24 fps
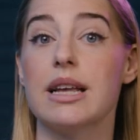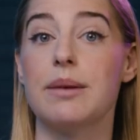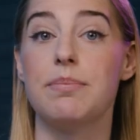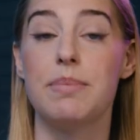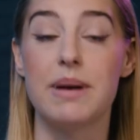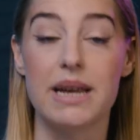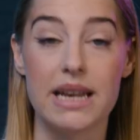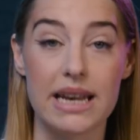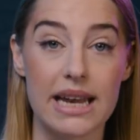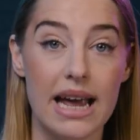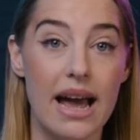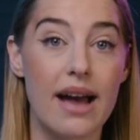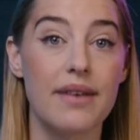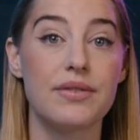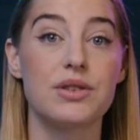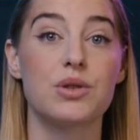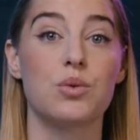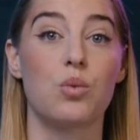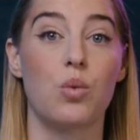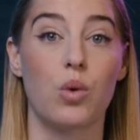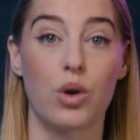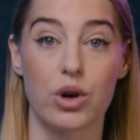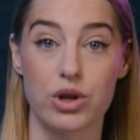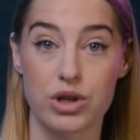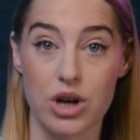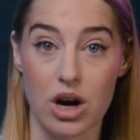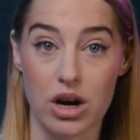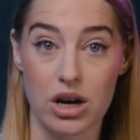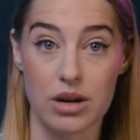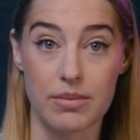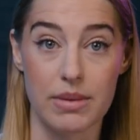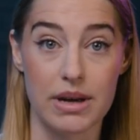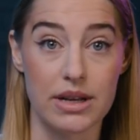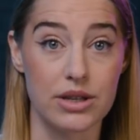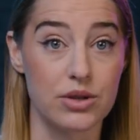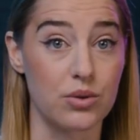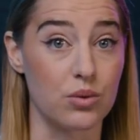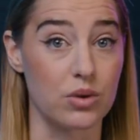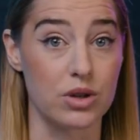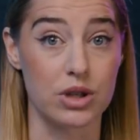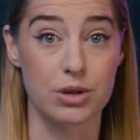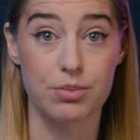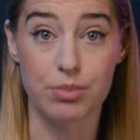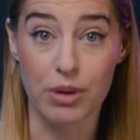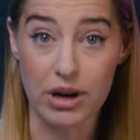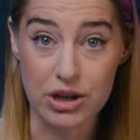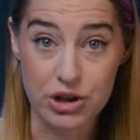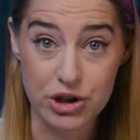like PDFs, Word documents, or
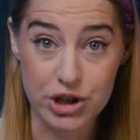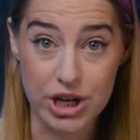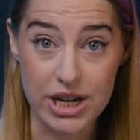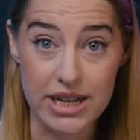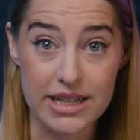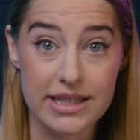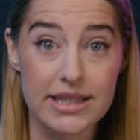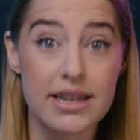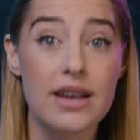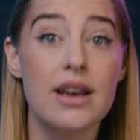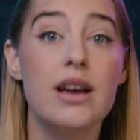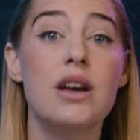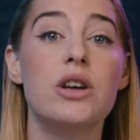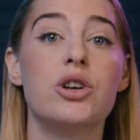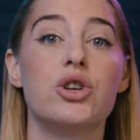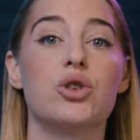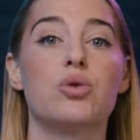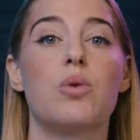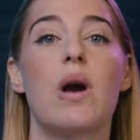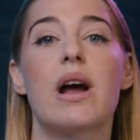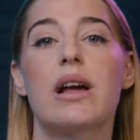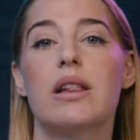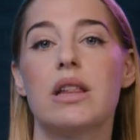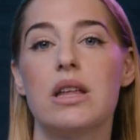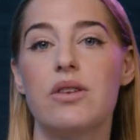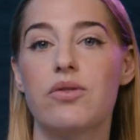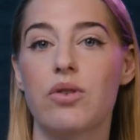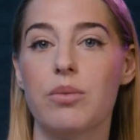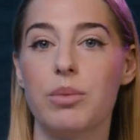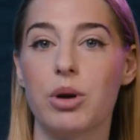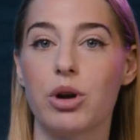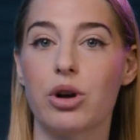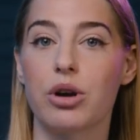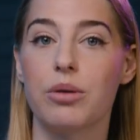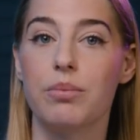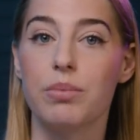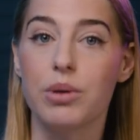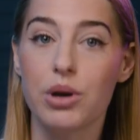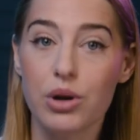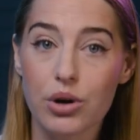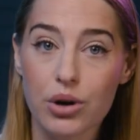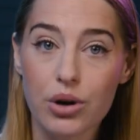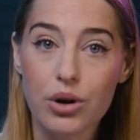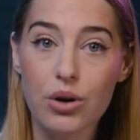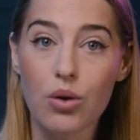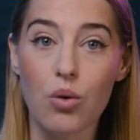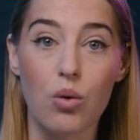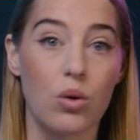spreadsheets directly from your
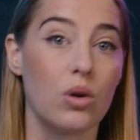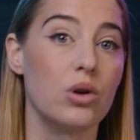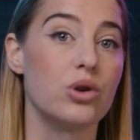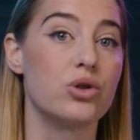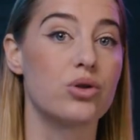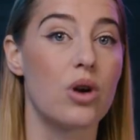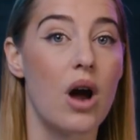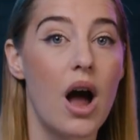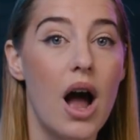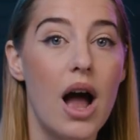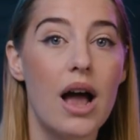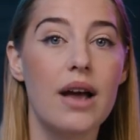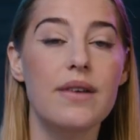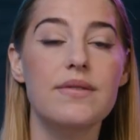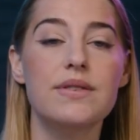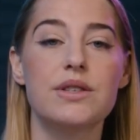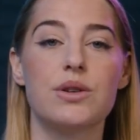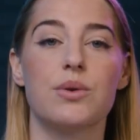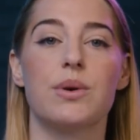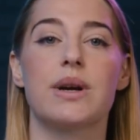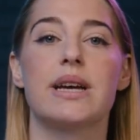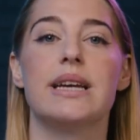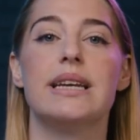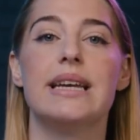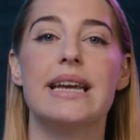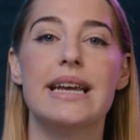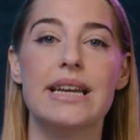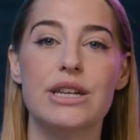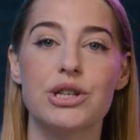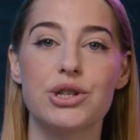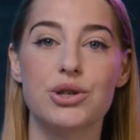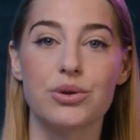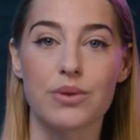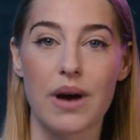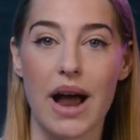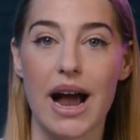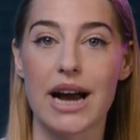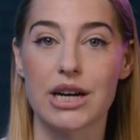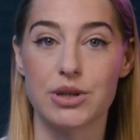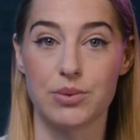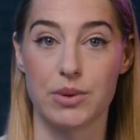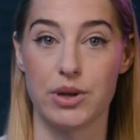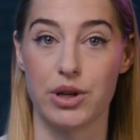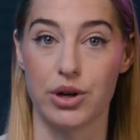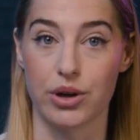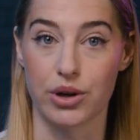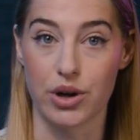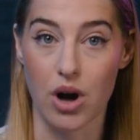computer or Drive so it can interact
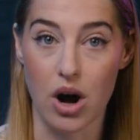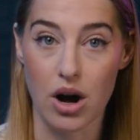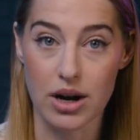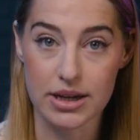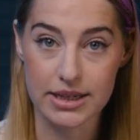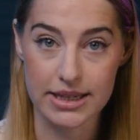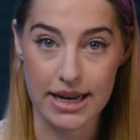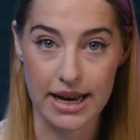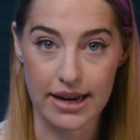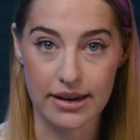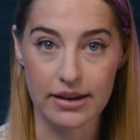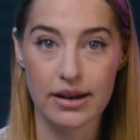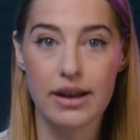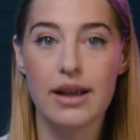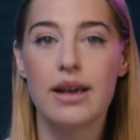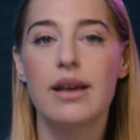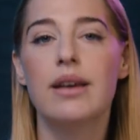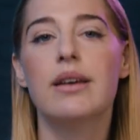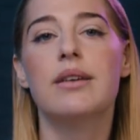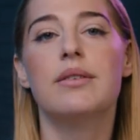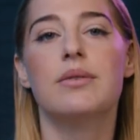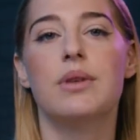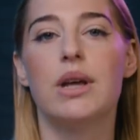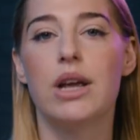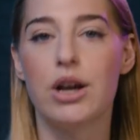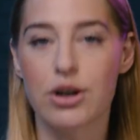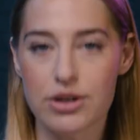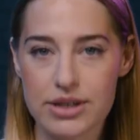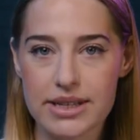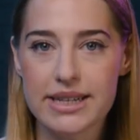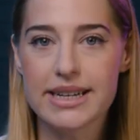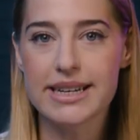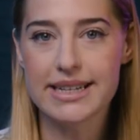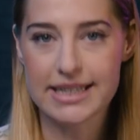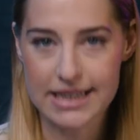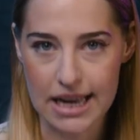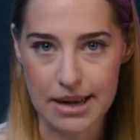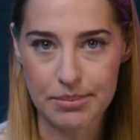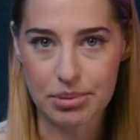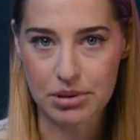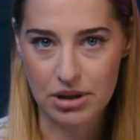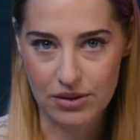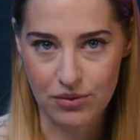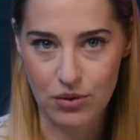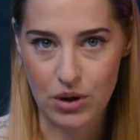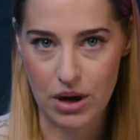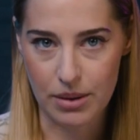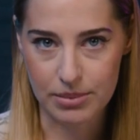with your content. Here's an example
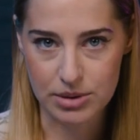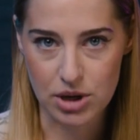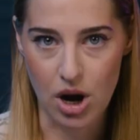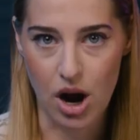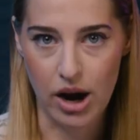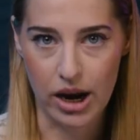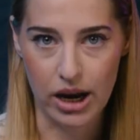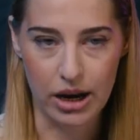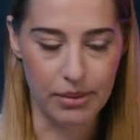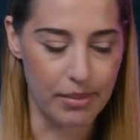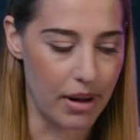of what I'm talking